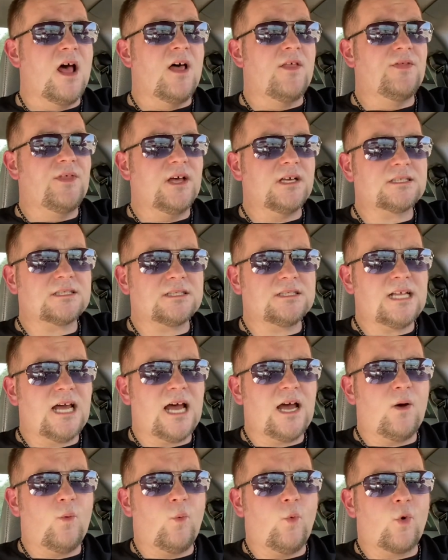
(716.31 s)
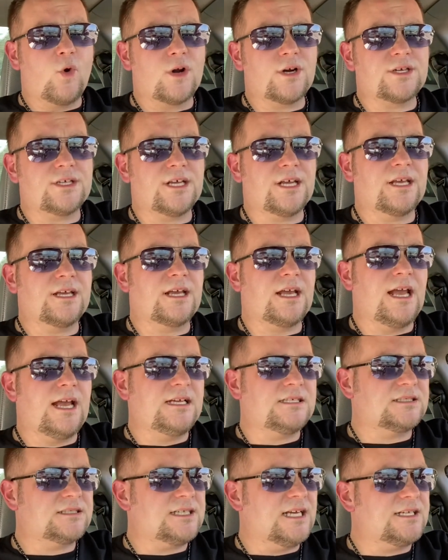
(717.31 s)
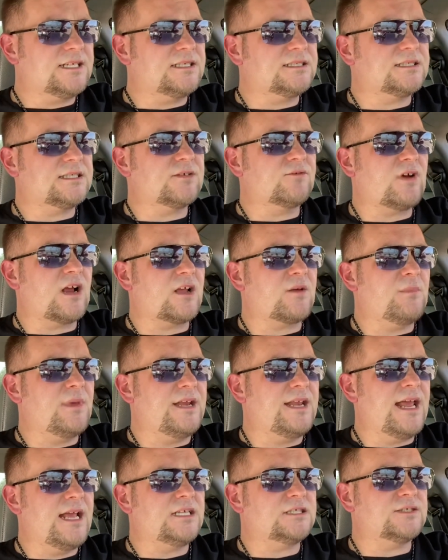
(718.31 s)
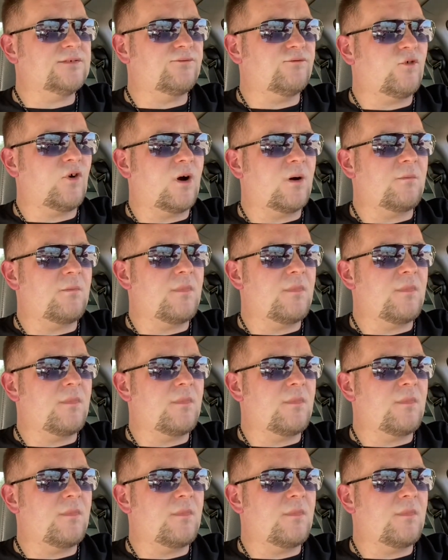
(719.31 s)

thus not warranting a sentencing recommendation form